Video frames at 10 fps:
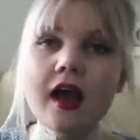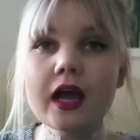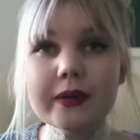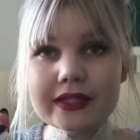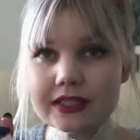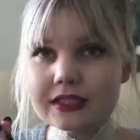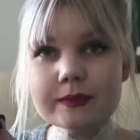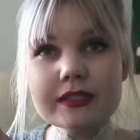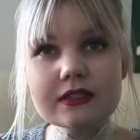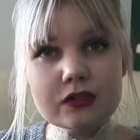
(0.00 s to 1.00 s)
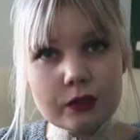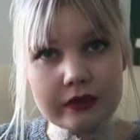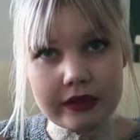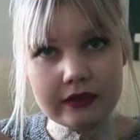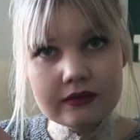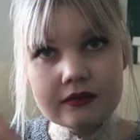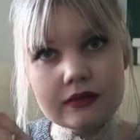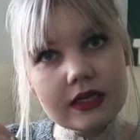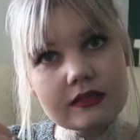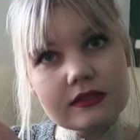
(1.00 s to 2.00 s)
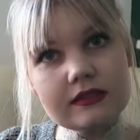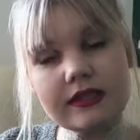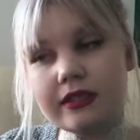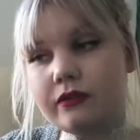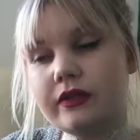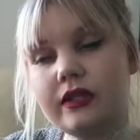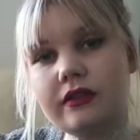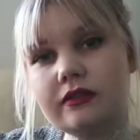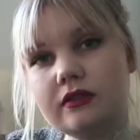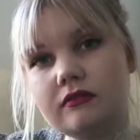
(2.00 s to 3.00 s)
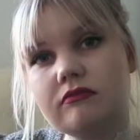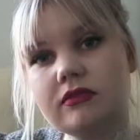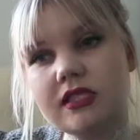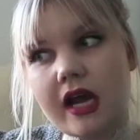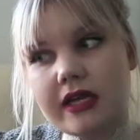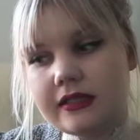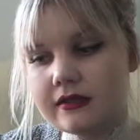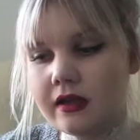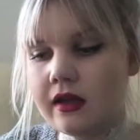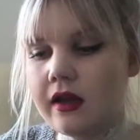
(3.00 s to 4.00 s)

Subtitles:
I quite like this because it's so thin. It's like really good size,